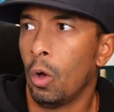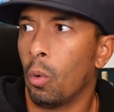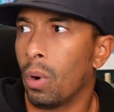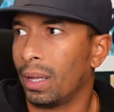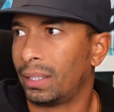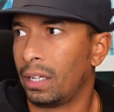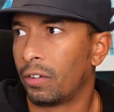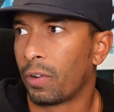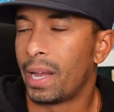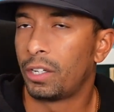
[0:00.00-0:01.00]
Well, as the
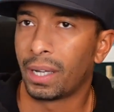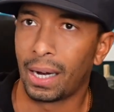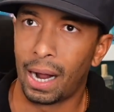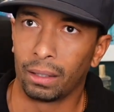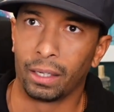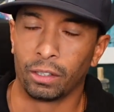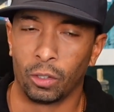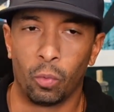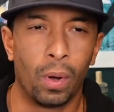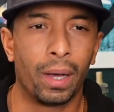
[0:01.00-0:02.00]
information got out there, as the
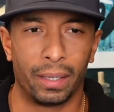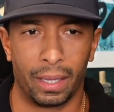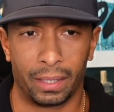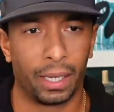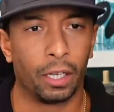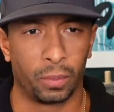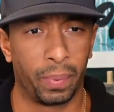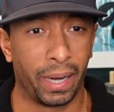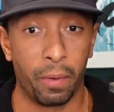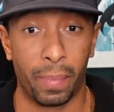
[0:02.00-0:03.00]
what, sales
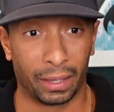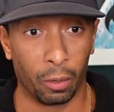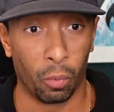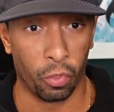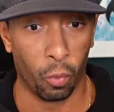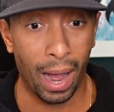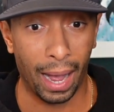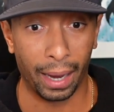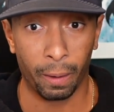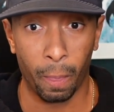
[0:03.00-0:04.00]
became about the why.
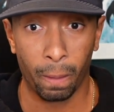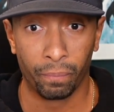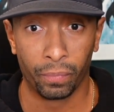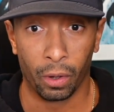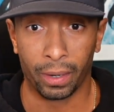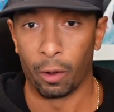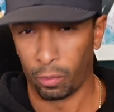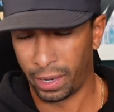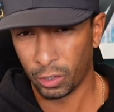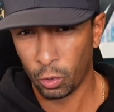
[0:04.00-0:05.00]
Okay, well,
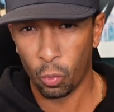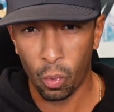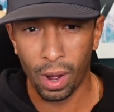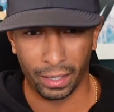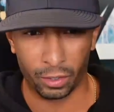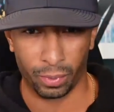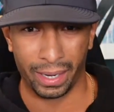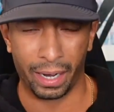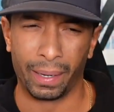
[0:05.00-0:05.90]
here's the what we need.